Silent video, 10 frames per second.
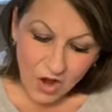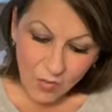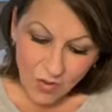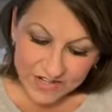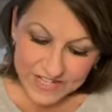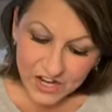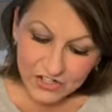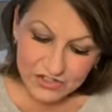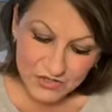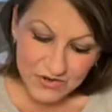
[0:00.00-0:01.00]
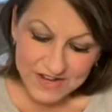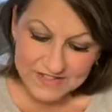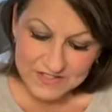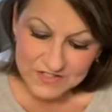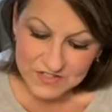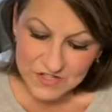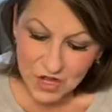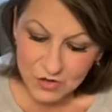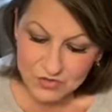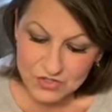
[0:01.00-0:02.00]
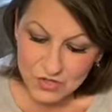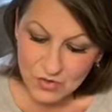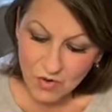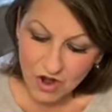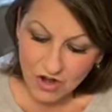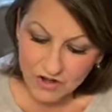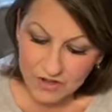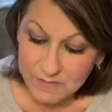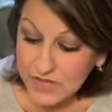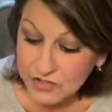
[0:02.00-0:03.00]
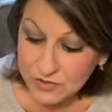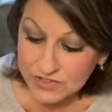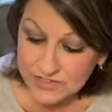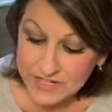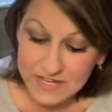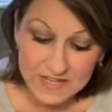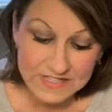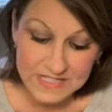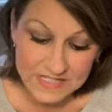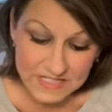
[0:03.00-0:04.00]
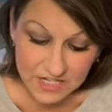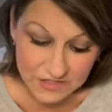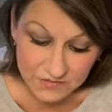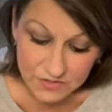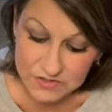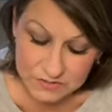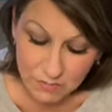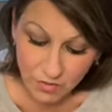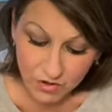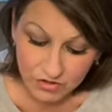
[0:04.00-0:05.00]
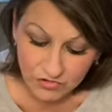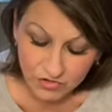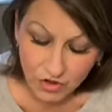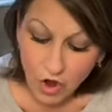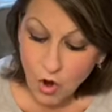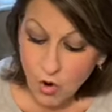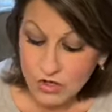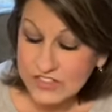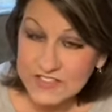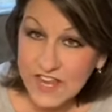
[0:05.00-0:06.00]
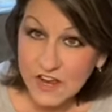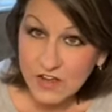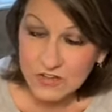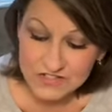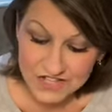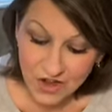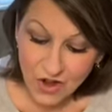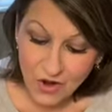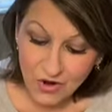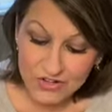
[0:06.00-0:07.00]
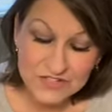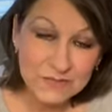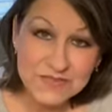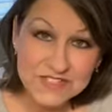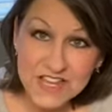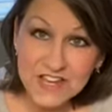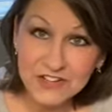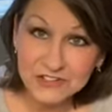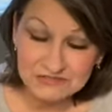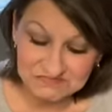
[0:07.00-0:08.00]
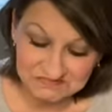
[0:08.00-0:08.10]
What characterizes those who are habitually successful in sports or sales or some skill?